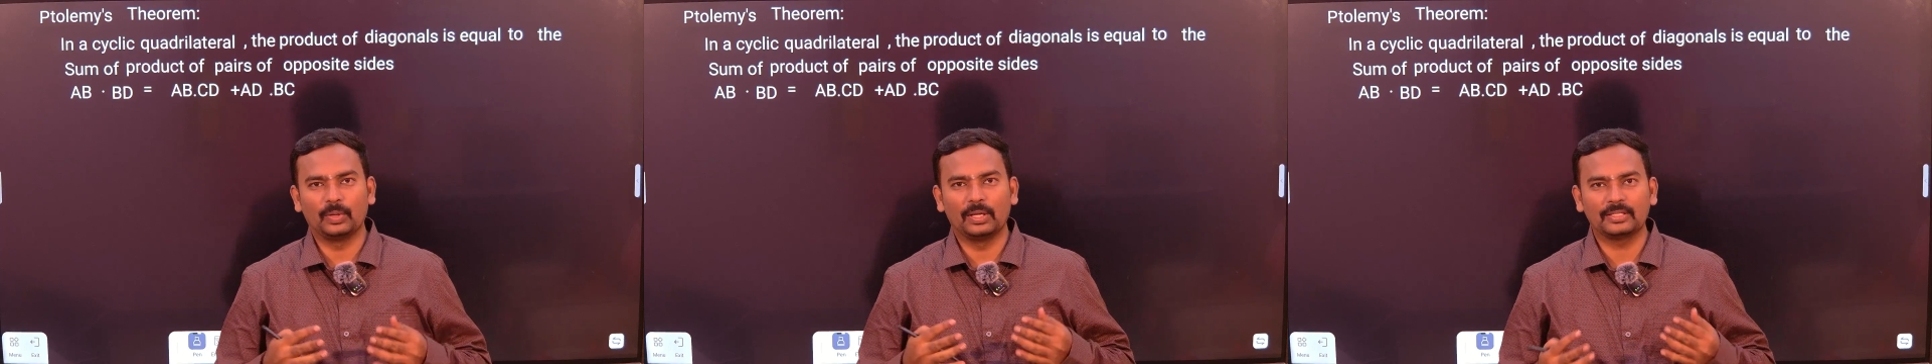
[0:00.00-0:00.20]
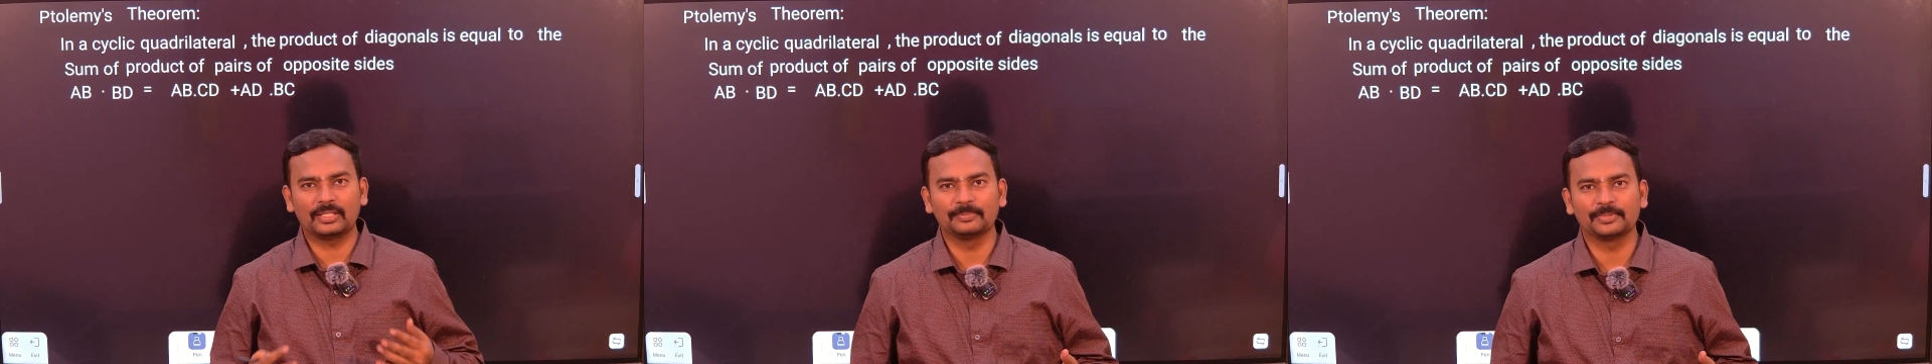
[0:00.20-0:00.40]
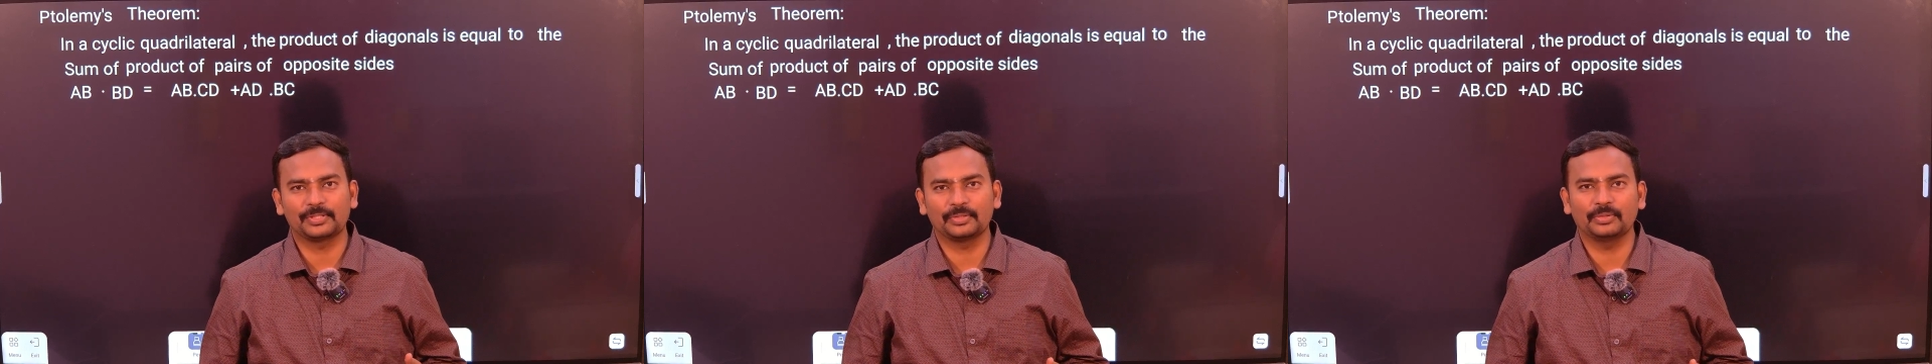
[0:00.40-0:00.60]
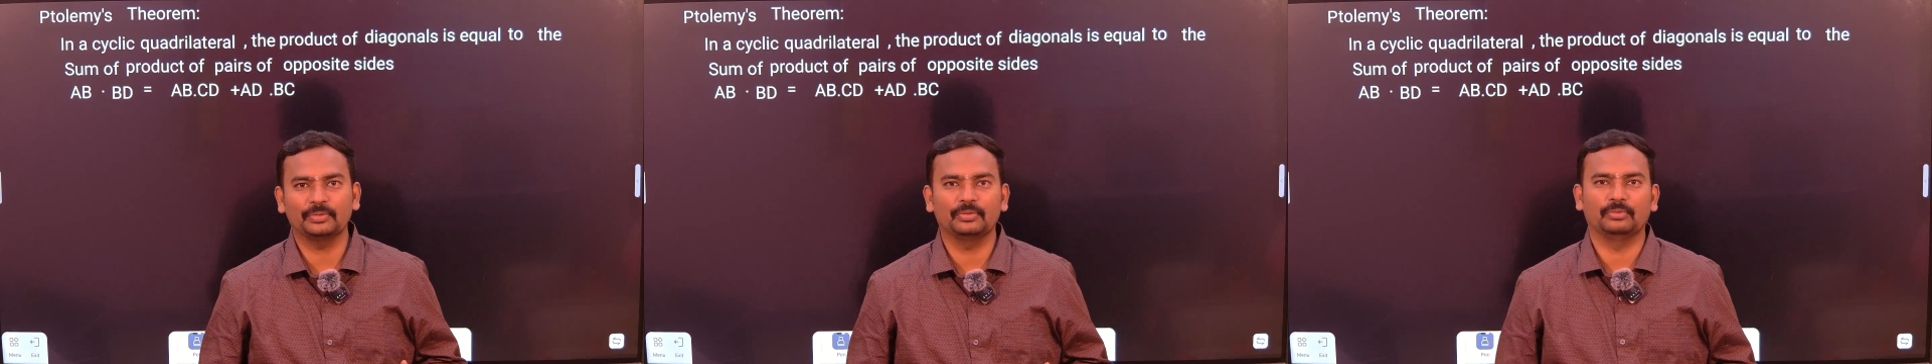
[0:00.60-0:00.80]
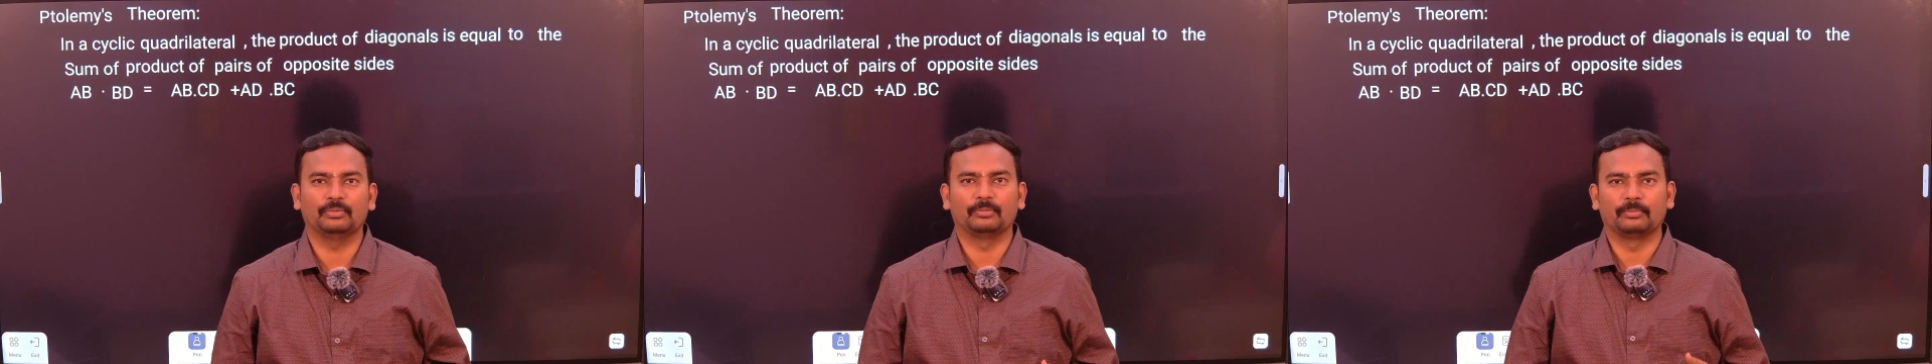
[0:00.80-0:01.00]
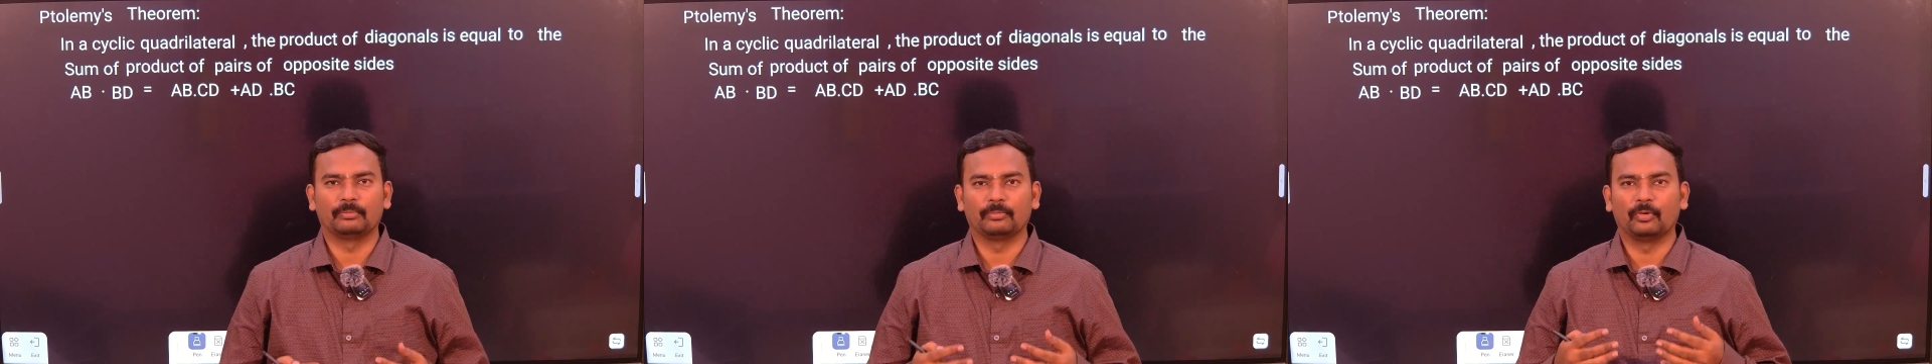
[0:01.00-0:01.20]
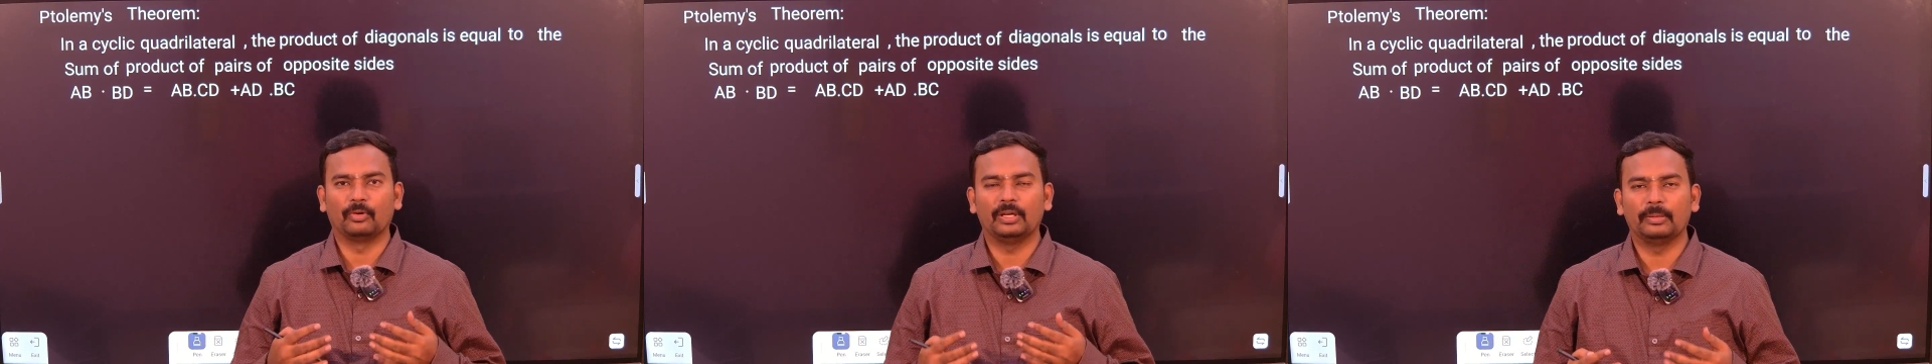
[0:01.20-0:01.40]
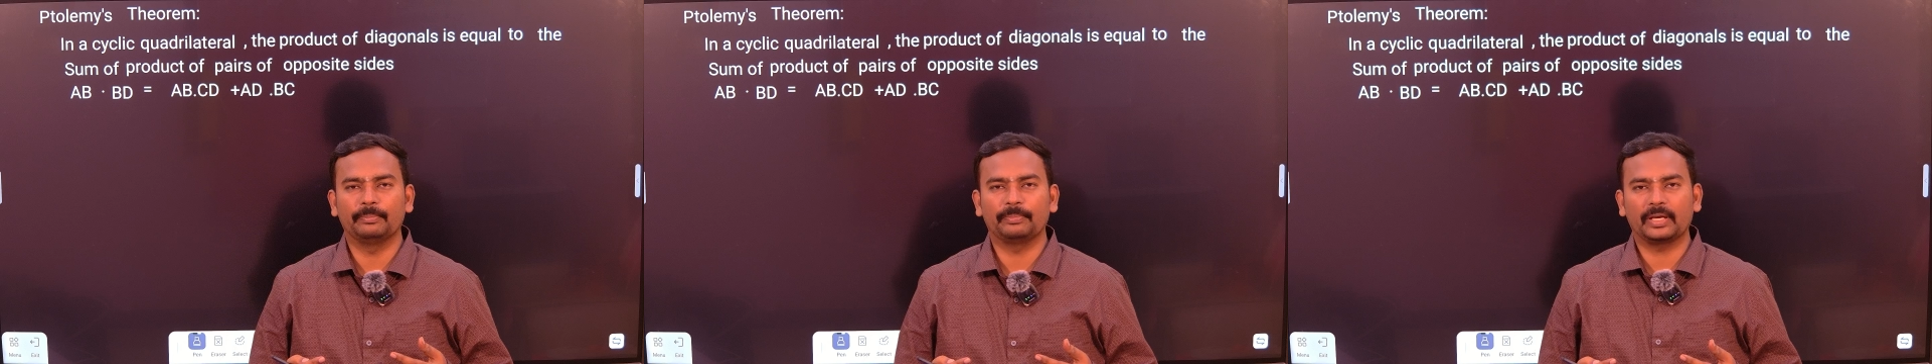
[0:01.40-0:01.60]
Welcome to
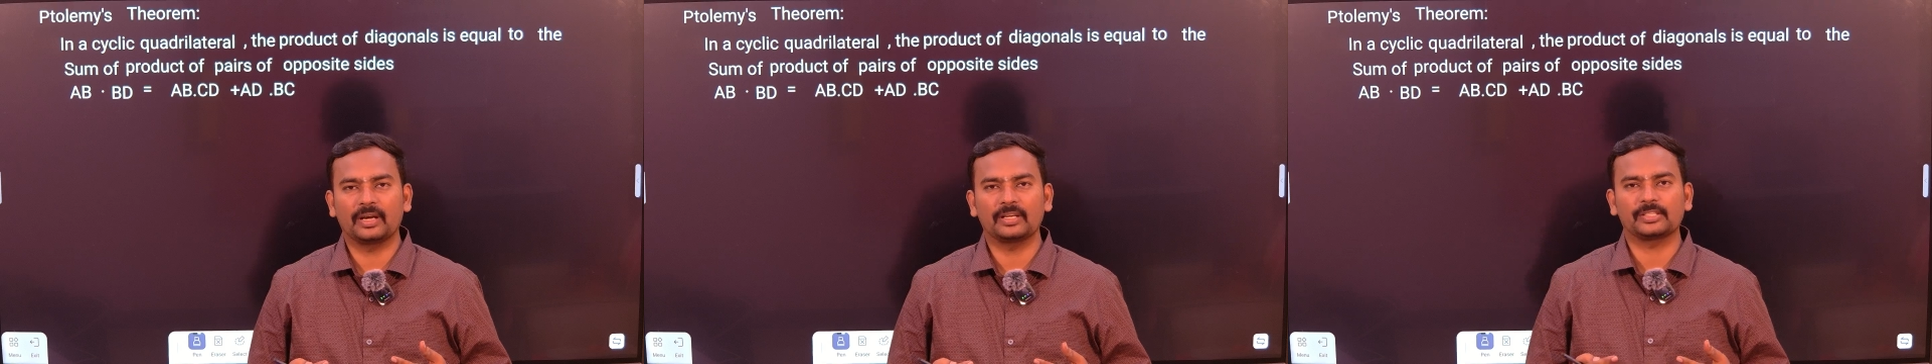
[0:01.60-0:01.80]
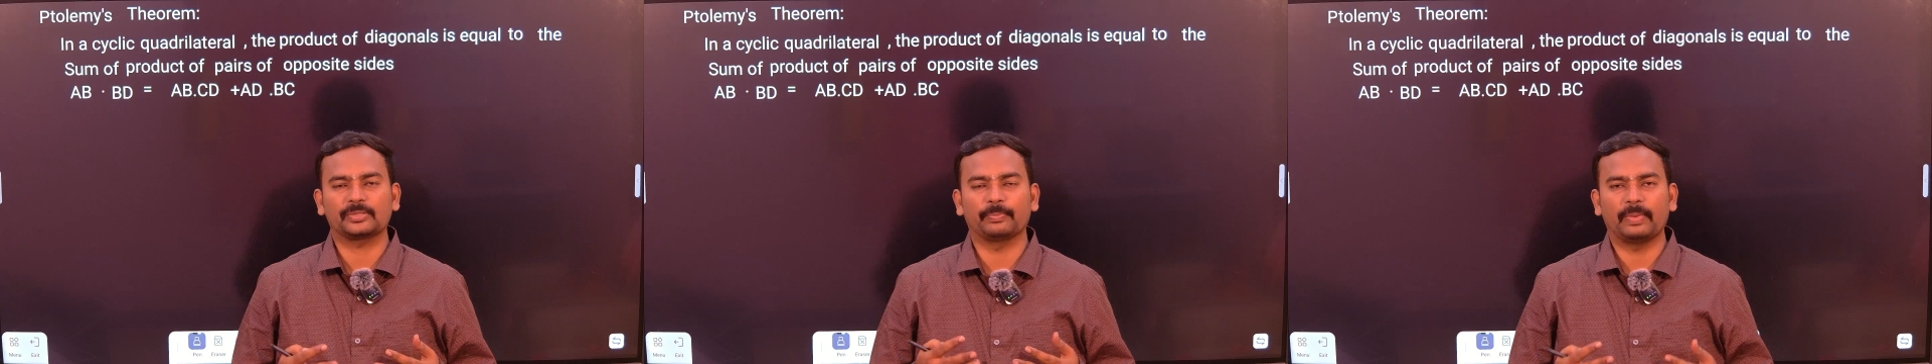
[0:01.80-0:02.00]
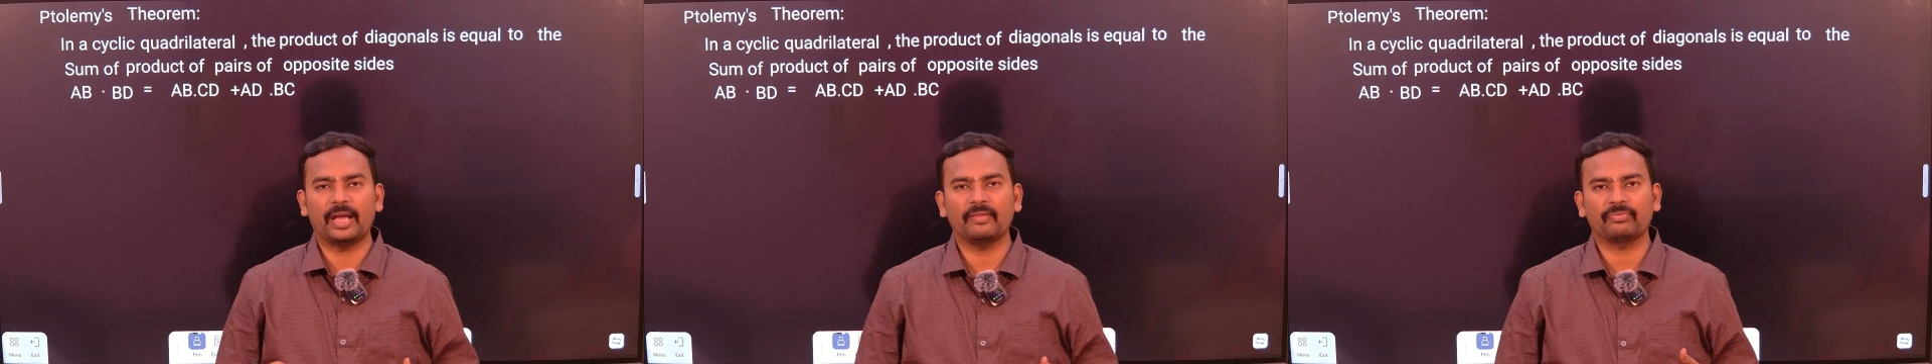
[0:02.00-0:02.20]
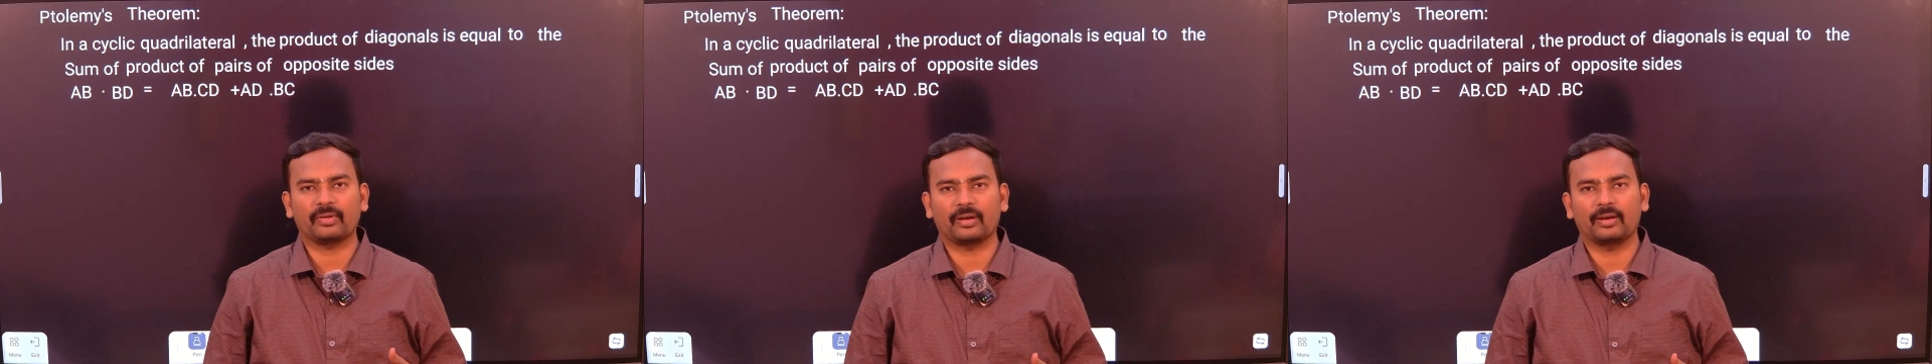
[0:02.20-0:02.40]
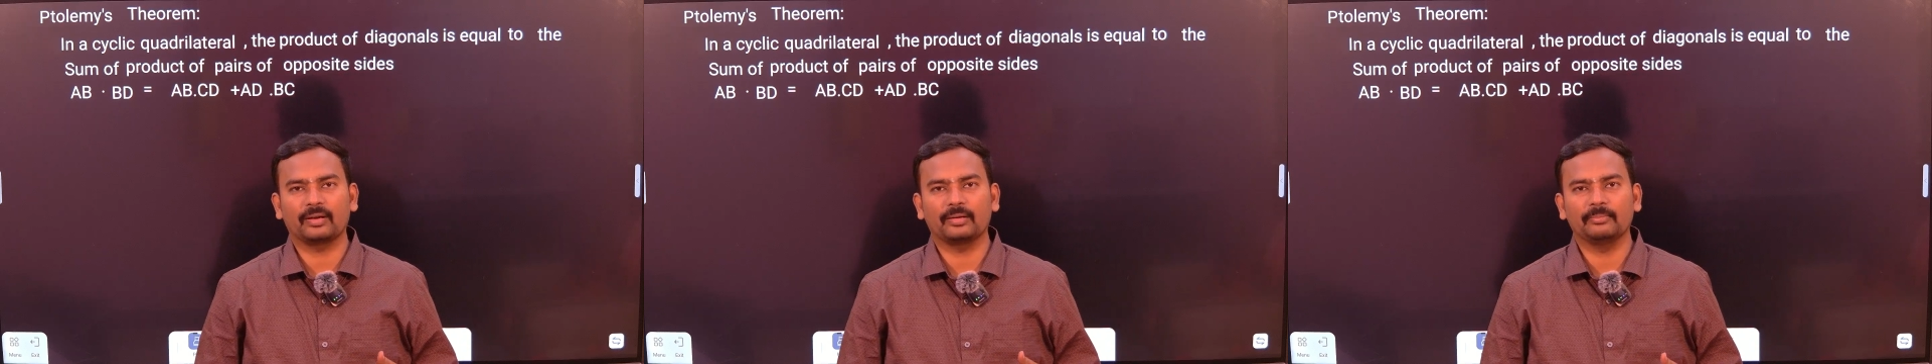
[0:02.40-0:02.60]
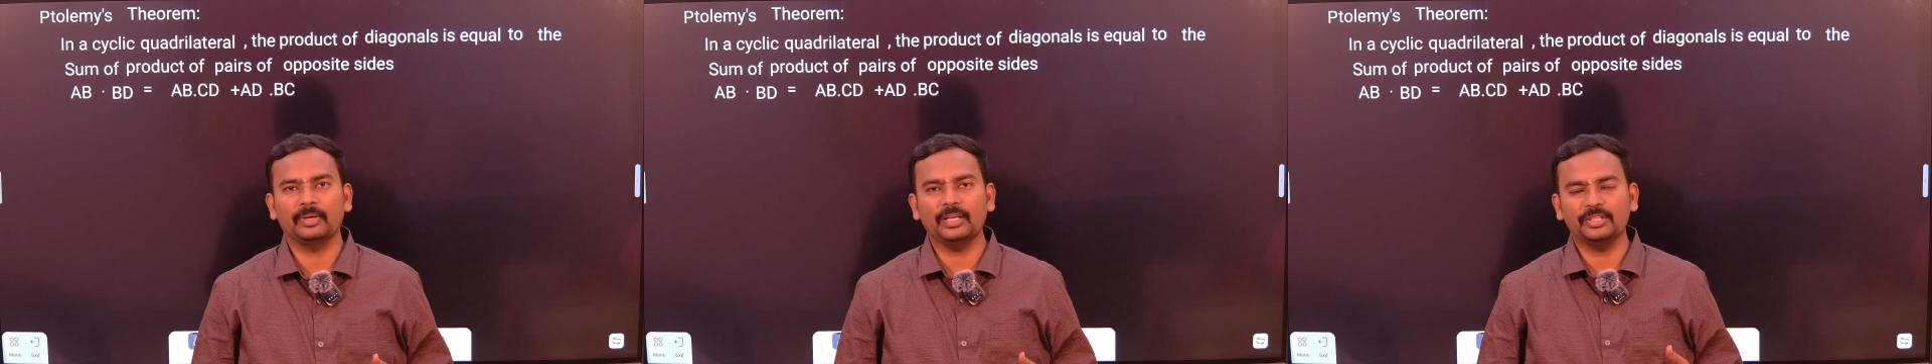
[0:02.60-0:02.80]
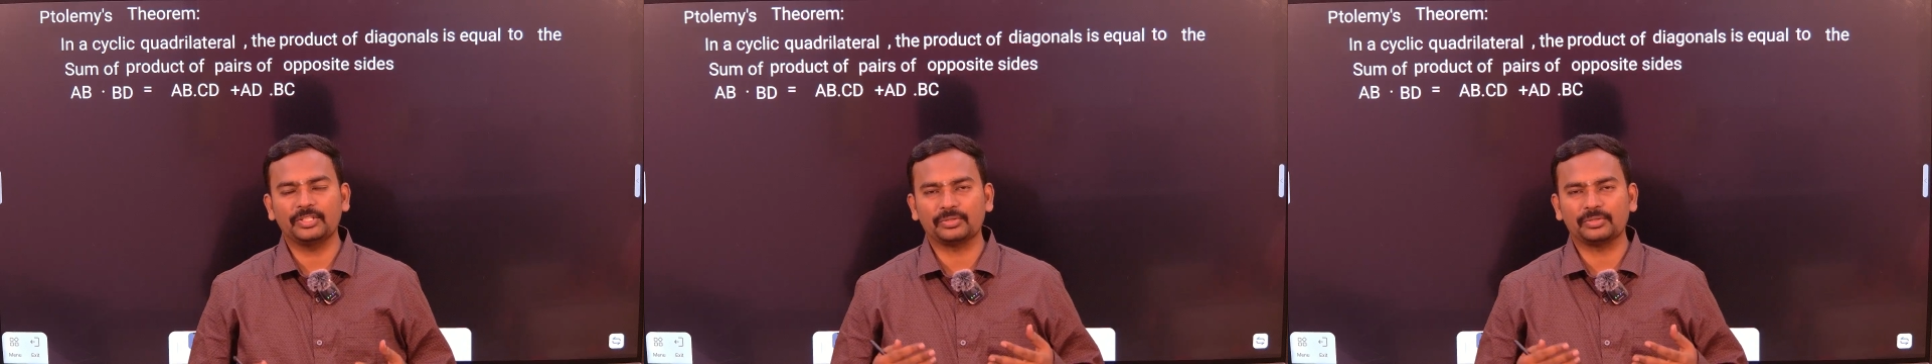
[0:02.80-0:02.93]
Olympiads Math Academy.